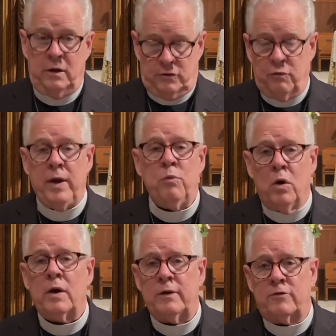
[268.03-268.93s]
To
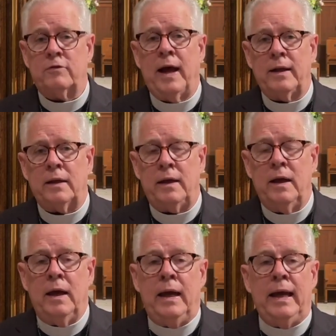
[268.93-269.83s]
rework it slightly,
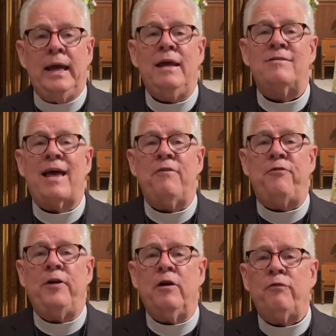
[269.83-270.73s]
it is a
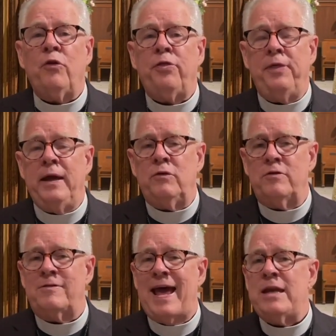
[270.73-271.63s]
fearful thing to
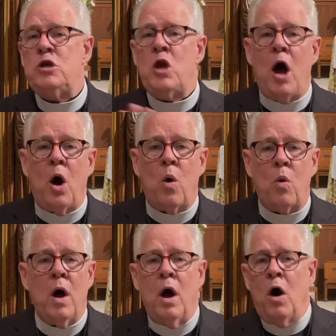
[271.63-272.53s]
say
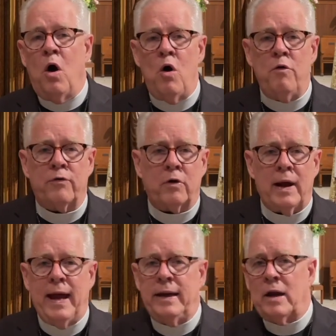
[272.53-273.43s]
no over
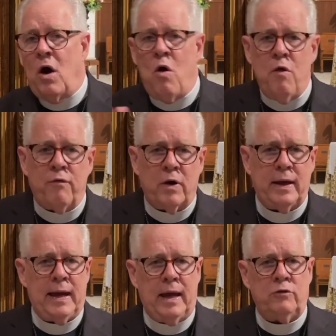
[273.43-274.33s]
and over
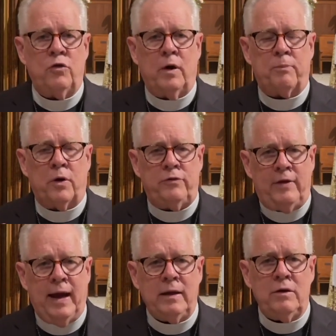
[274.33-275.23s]
again to a
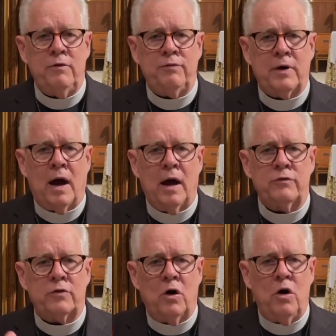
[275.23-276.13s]
protective
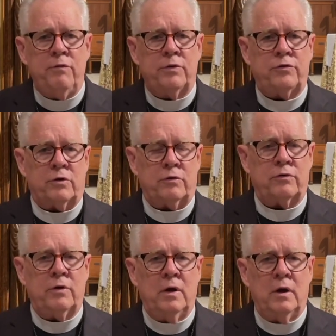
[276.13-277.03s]
God's
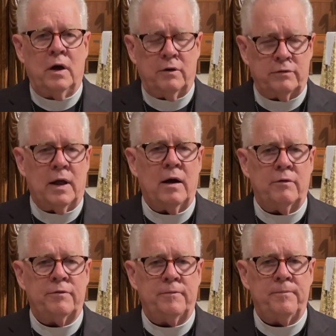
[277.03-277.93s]
overtures of
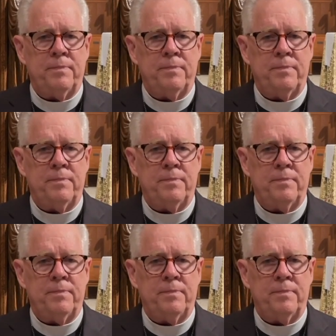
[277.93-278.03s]
love.